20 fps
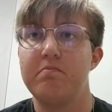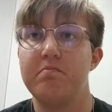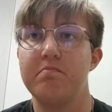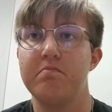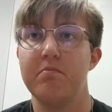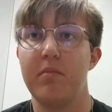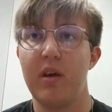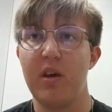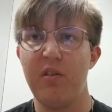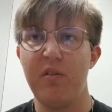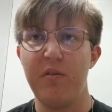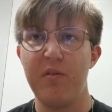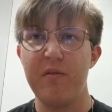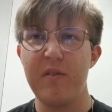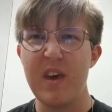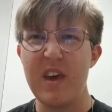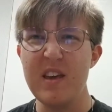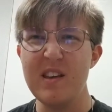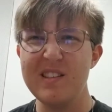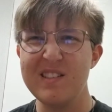my
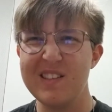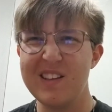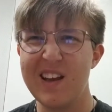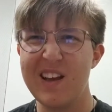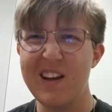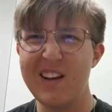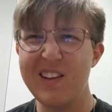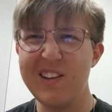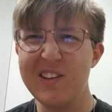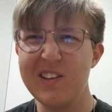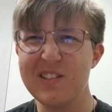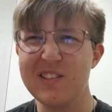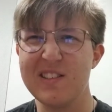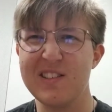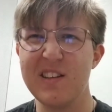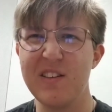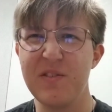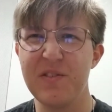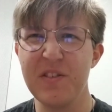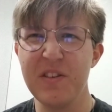face kind of looks
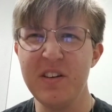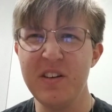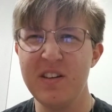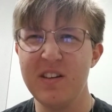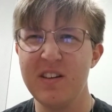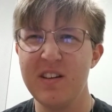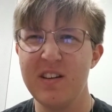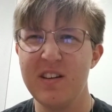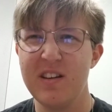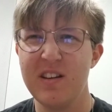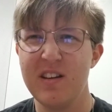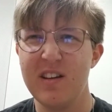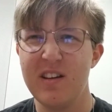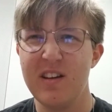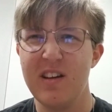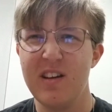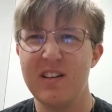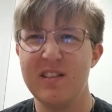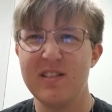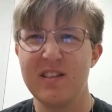different.
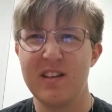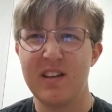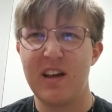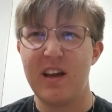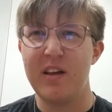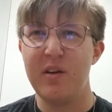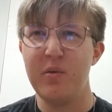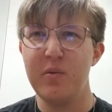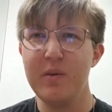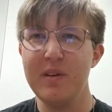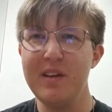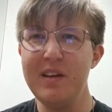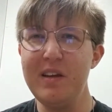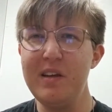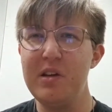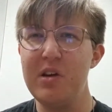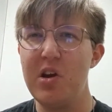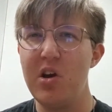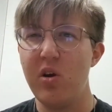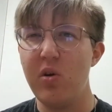It's, I don't really
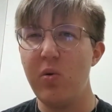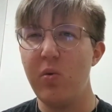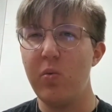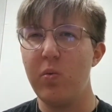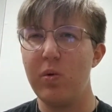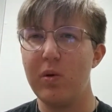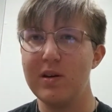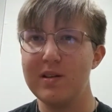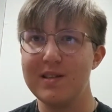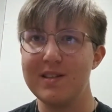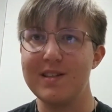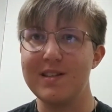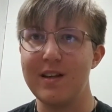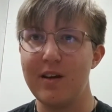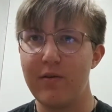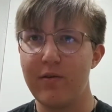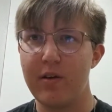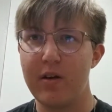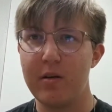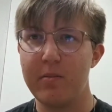know what's
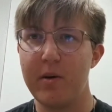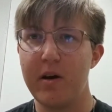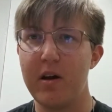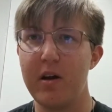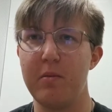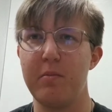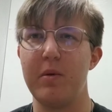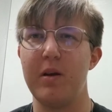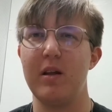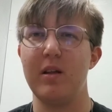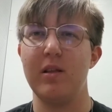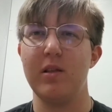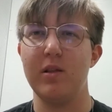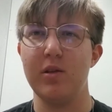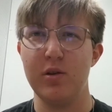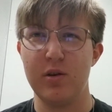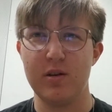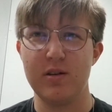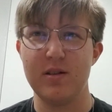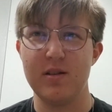different about it, but it
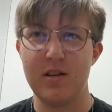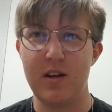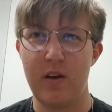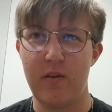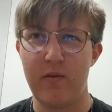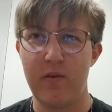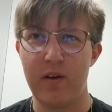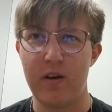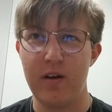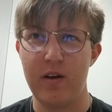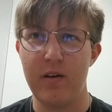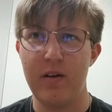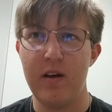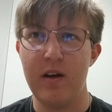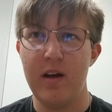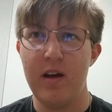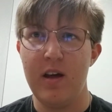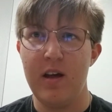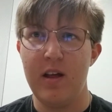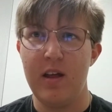looks different.
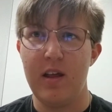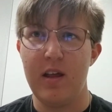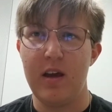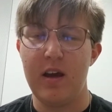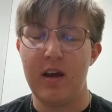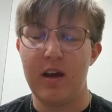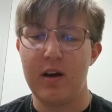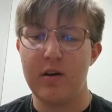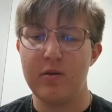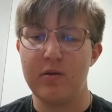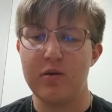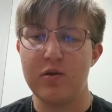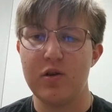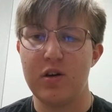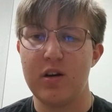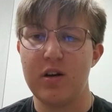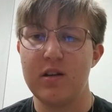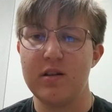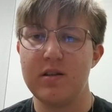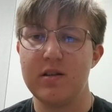Like I was
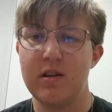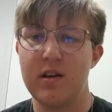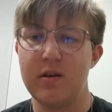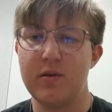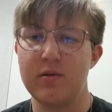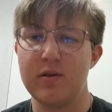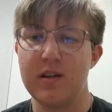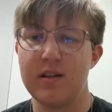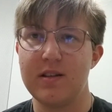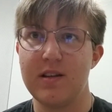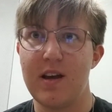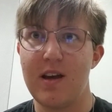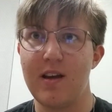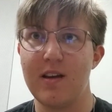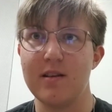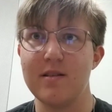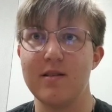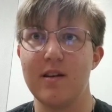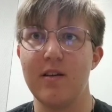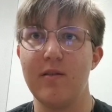trying to, I was like taking
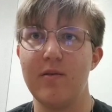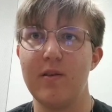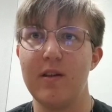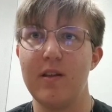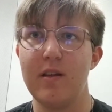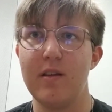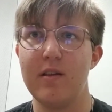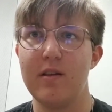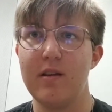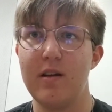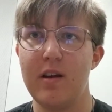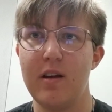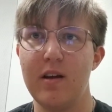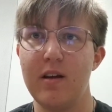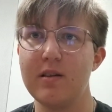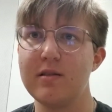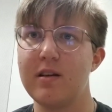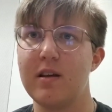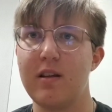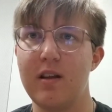a selfie the other day
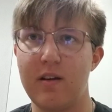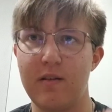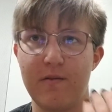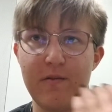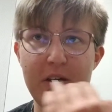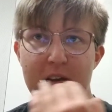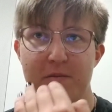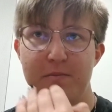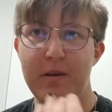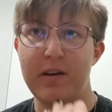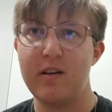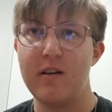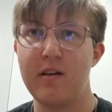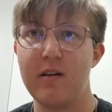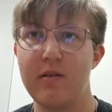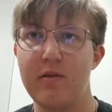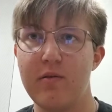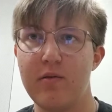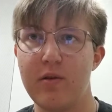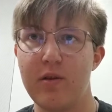because I had like face paint
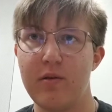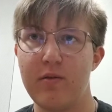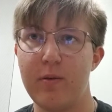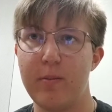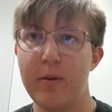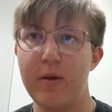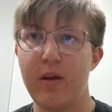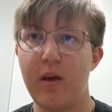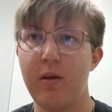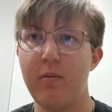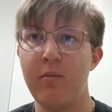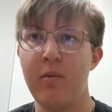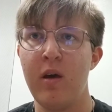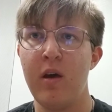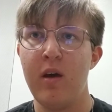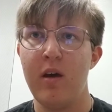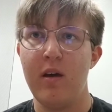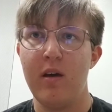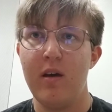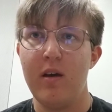on for a football game,
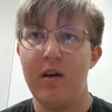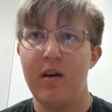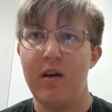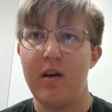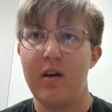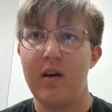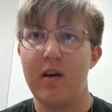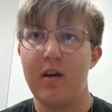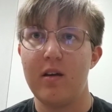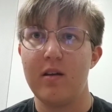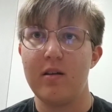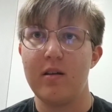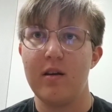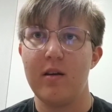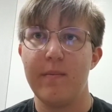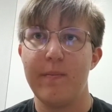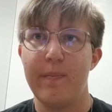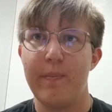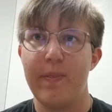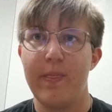and
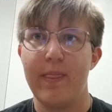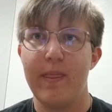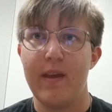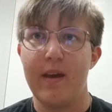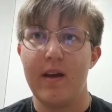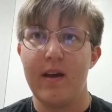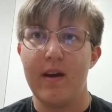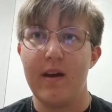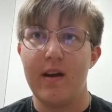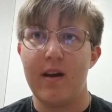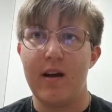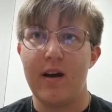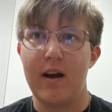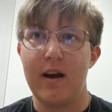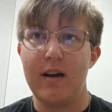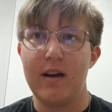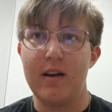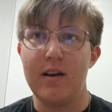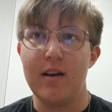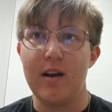I
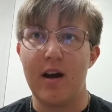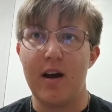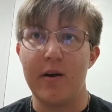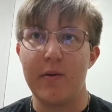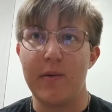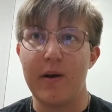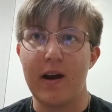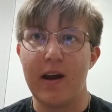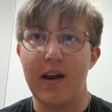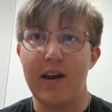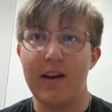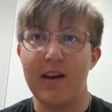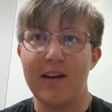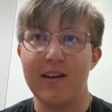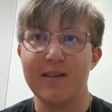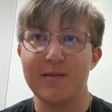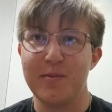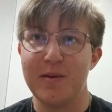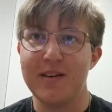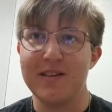did not
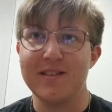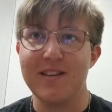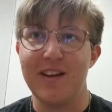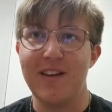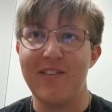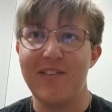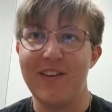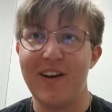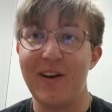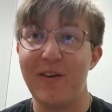recognize myself, and I